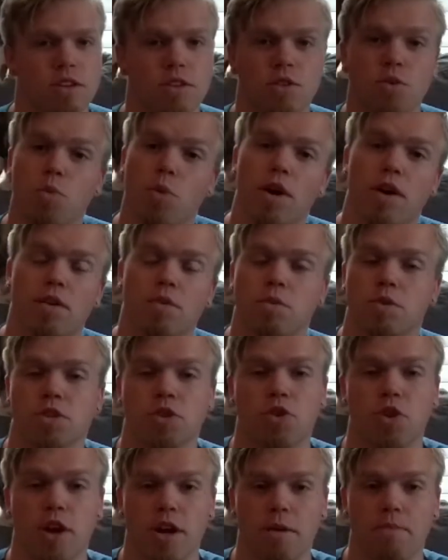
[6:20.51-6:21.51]
Either one was
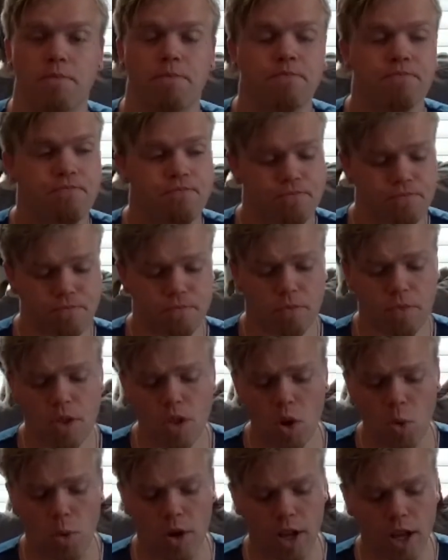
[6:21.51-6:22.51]
great.
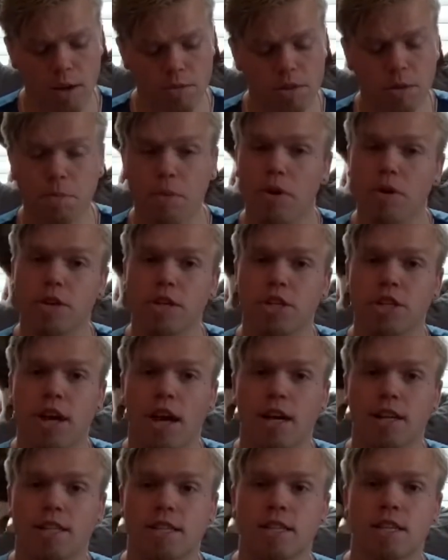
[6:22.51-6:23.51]
When it comes to bokeh
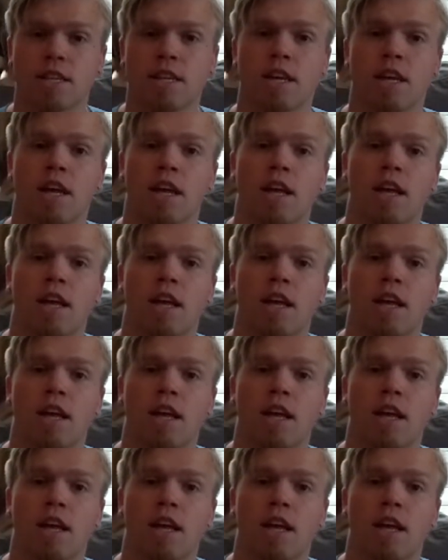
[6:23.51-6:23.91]
shots,